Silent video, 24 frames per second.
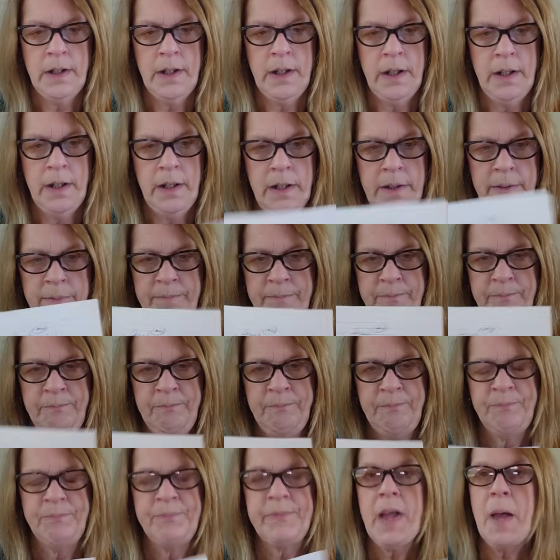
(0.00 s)

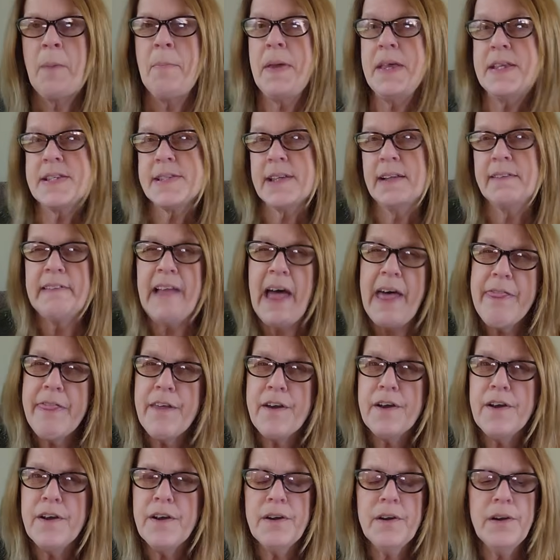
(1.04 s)
a piece of
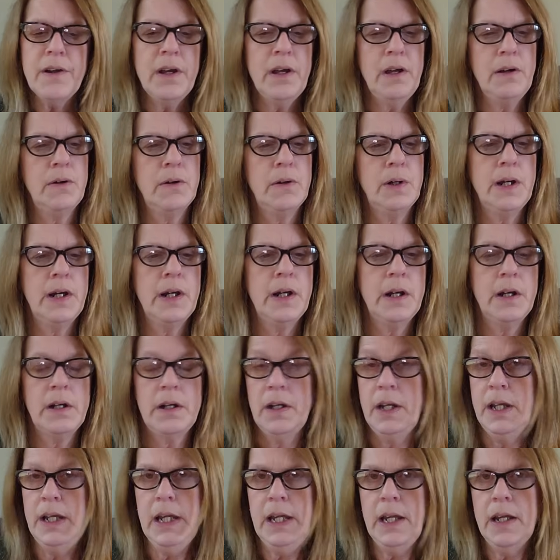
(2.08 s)
leather, or
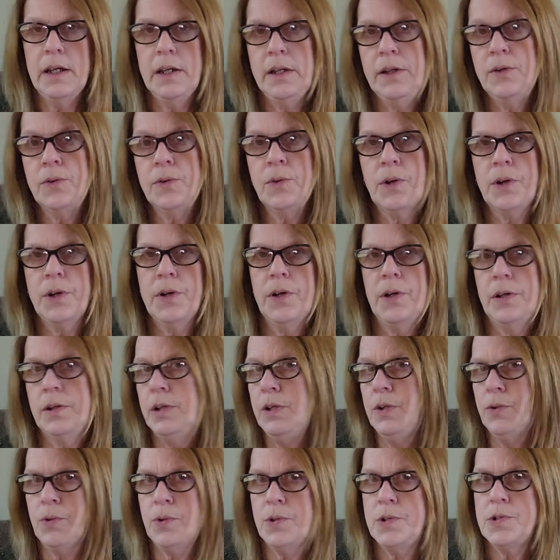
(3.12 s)
you could
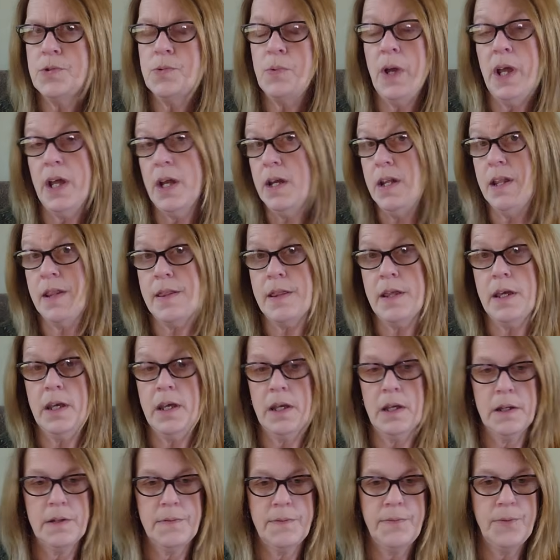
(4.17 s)
do
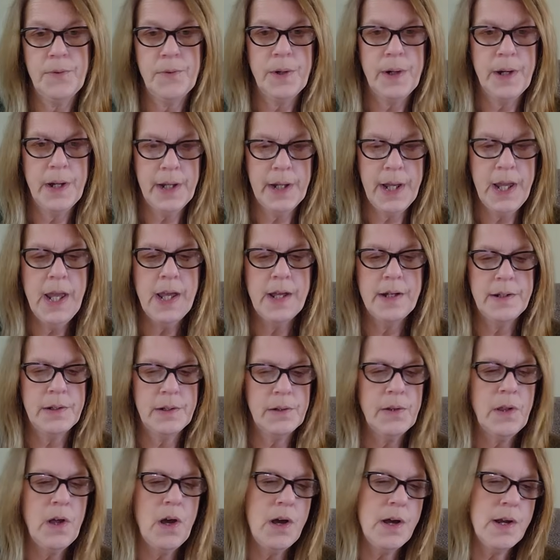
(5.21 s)
anything for a
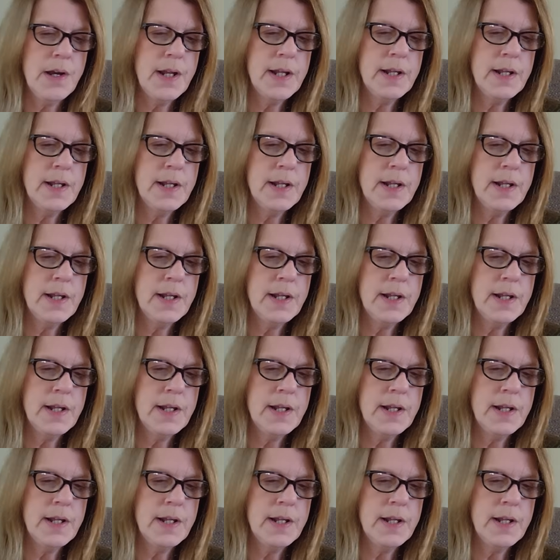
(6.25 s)
handle on